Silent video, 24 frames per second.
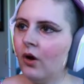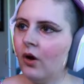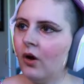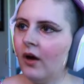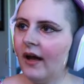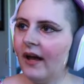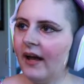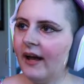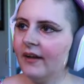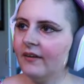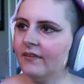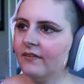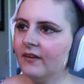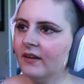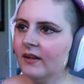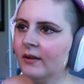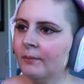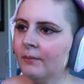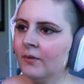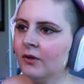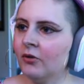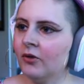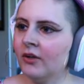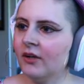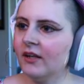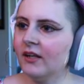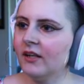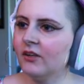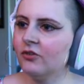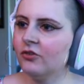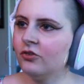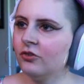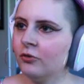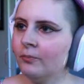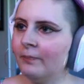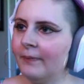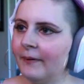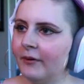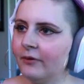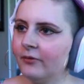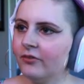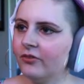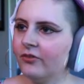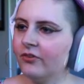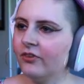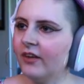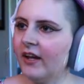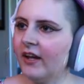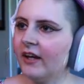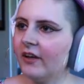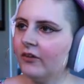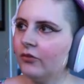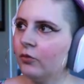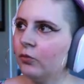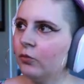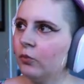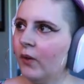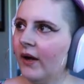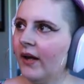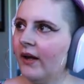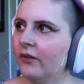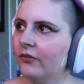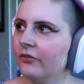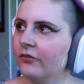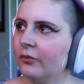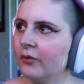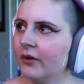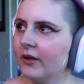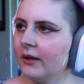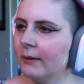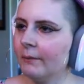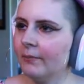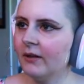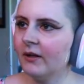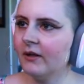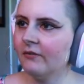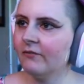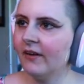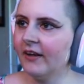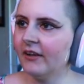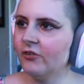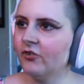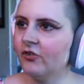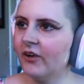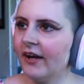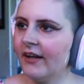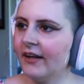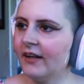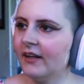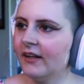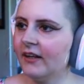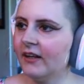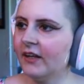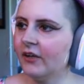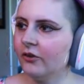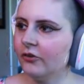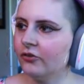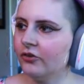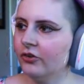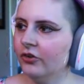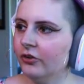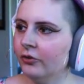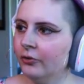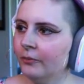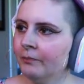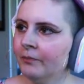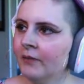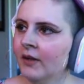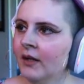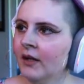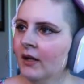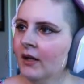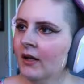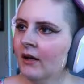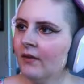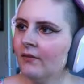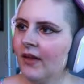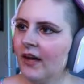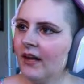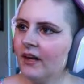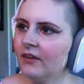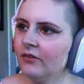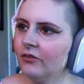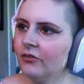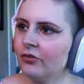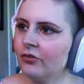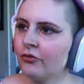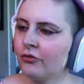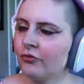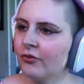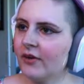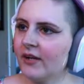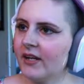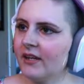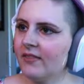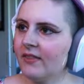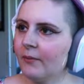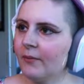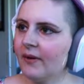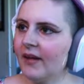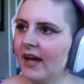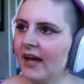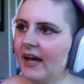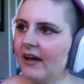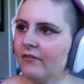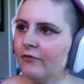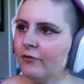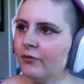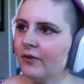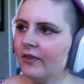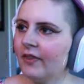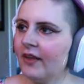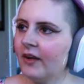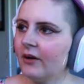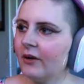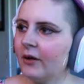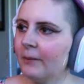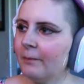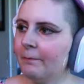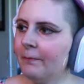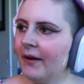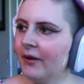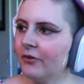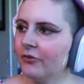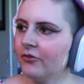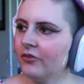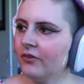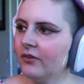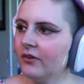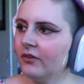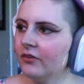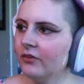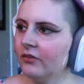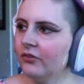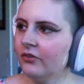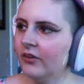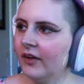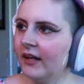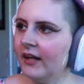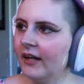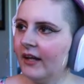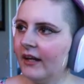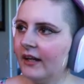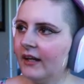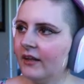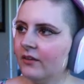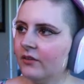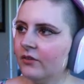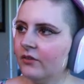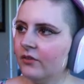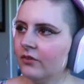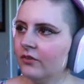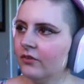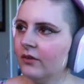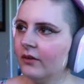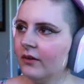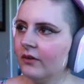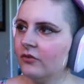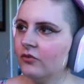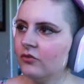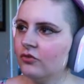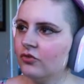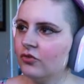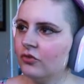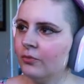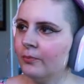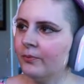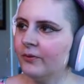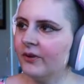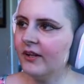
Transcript: has an immunity to bounce as well. So we're going to put Vice Dragon in here too. That is 3 that we have that are bounces, and Debris